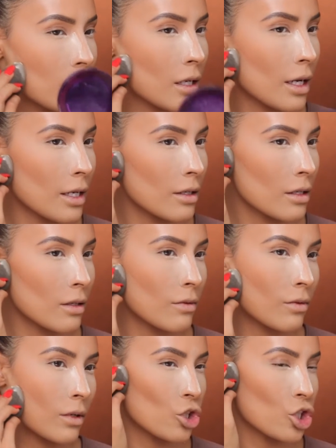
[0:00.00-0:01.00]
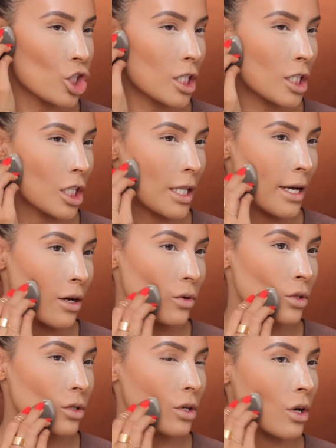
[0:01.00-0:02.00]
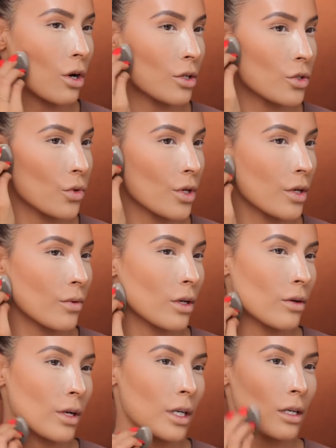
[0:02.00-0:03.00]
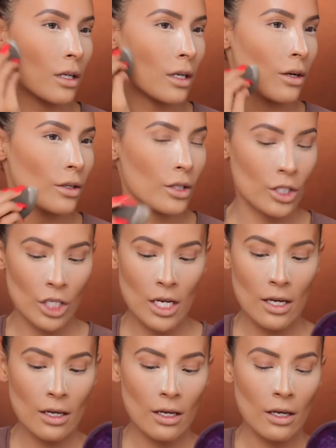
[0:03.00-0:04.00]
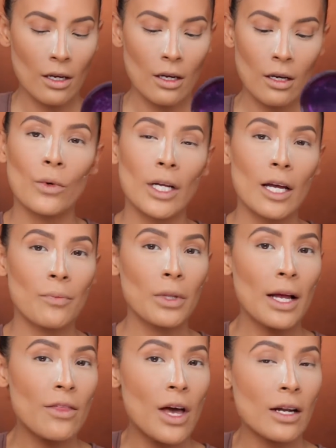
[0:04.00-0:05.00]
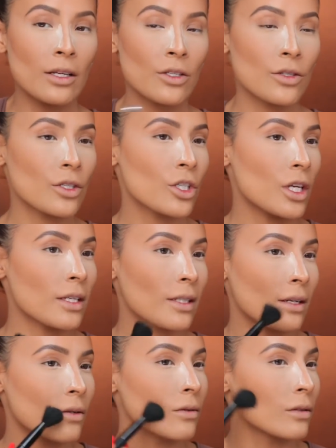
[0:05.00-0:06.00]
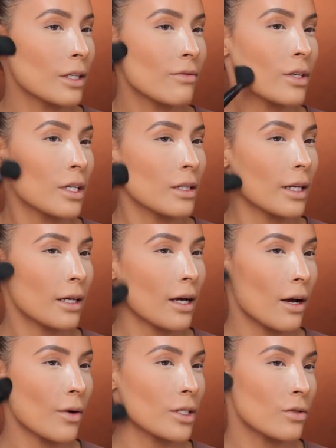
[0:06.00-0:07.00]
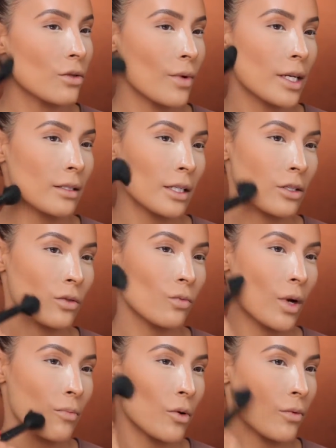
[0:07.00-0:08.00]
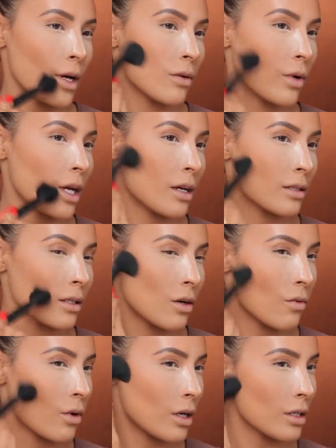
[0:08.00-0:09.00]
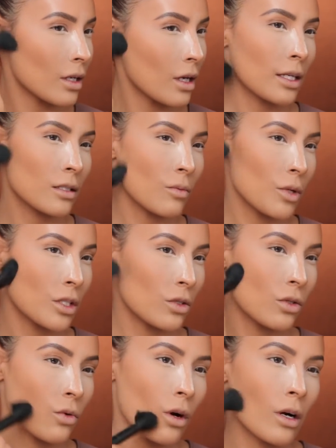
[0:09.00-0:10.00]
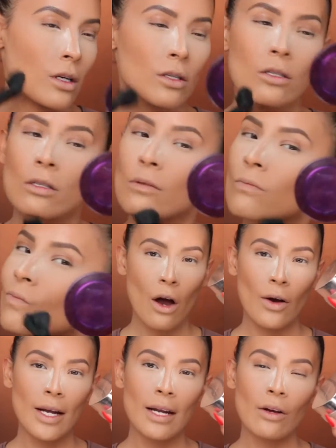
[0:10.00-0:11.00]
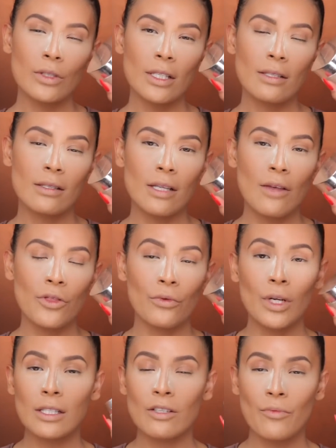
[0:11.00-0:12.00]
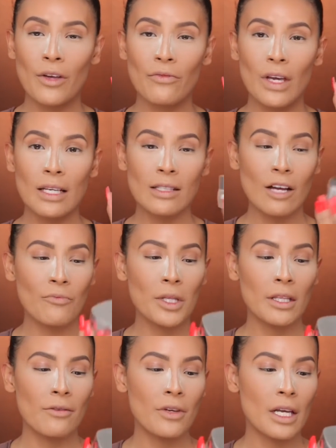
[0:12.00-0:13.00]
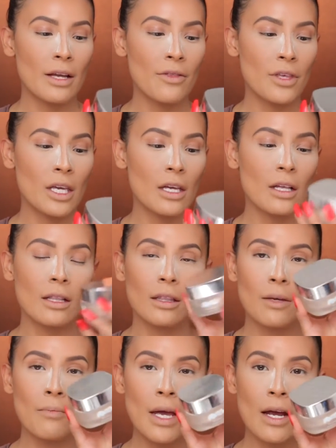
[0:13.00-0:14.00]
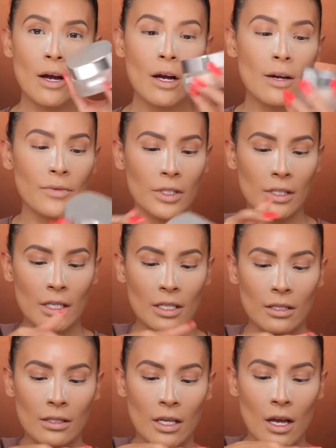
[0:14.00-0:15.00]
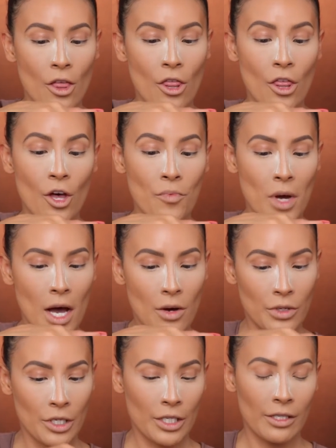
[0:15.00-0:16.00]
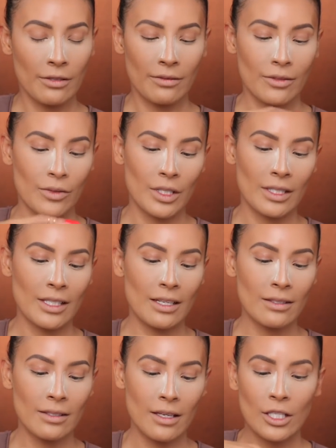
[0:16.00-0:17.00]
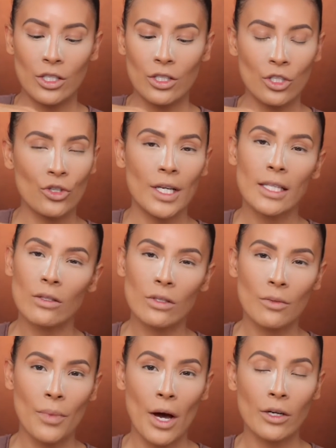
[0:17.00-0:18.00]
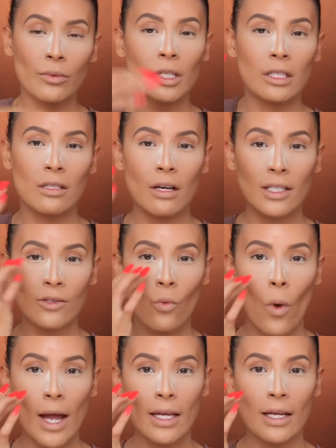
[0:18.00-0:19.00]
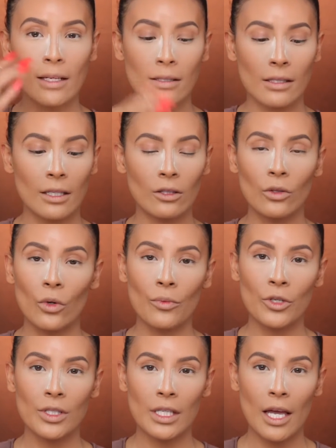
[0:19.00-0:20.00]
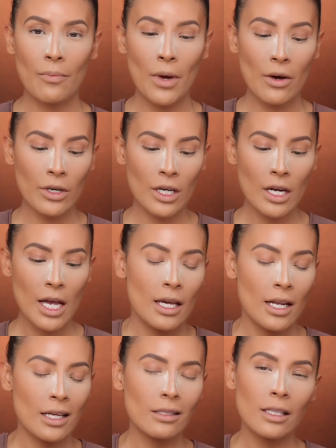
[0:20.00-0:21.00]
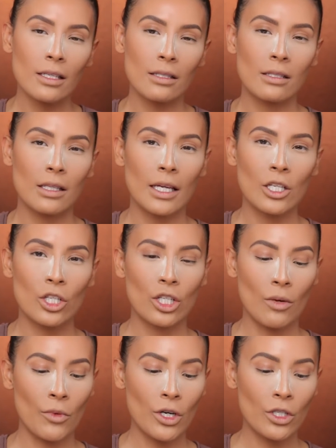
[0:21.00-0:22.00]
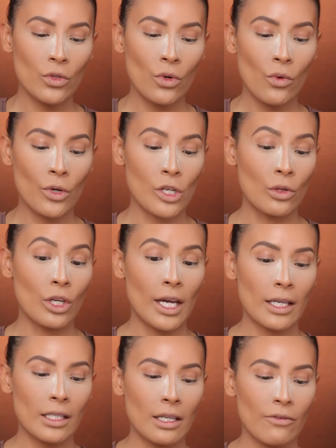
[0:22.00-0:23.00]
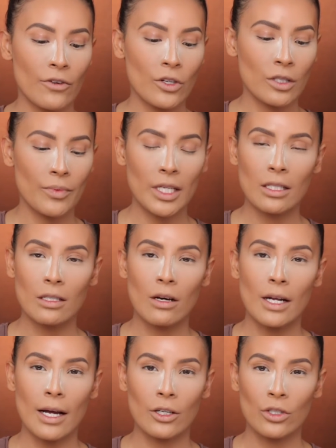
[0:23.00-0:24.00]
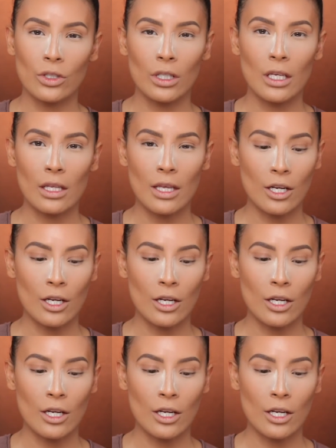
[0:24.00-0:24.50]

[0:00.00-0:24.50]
to kind of chisel out the contour that we created here on our cheek. When I apply that under the cheeks, I don't leave it like how I do the rest. I just wipe it right away because I don't want it to be too harsh. All right, now to set the rest of my face, I've been loving the La Mer. This is The Powder. That's what it says. It's just a translucent powder, but it's not as white as like the Laura Mercier powder. It has like a slight shimmer to it when you look at it at first, but it's not actually